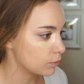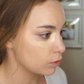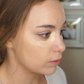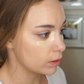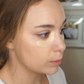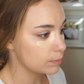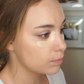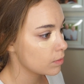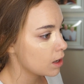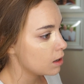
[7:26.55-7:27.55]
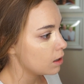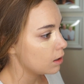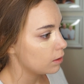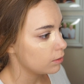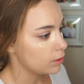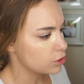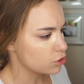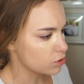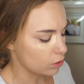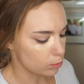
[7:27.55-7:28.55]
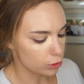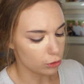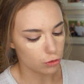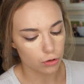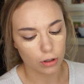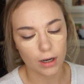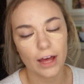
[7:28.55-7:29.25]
Revlon one. It's just a little more neutral.